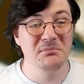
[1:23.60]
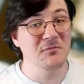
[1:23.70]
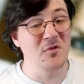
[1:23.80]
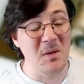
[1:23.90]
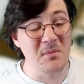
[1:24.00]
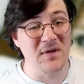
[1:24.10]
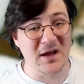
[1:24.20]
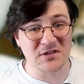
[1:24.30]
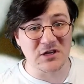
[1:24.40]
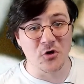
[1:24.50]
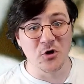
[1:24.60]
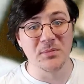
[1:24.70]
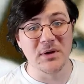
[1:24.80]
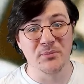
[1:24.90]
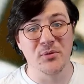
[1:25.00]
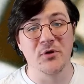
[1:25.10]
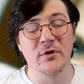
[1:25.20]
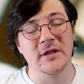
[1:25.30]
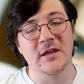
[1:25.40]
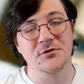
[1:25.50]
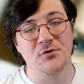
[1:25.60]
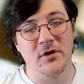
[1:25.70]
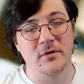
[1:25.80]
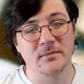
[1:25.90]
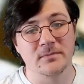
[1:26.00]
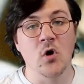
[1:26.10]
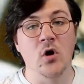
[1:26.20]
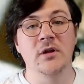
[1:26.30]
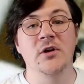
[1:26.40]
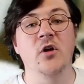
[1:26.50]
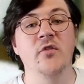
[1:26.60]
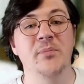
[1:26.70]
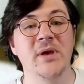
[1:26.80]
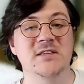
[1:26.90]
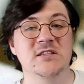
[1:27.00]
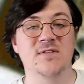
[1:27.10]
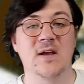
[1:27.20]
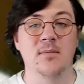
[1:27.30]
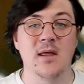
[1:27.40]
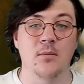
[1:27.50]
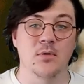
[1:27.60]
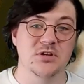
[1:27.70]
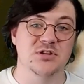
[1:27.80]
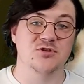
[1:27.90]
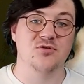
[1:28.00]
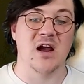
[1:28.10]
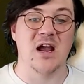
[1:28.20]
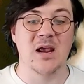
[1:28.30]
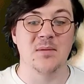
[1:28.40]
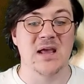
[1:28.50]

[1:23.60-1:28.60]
Remember that because it could be important later on. All in all, the Pacey's family was described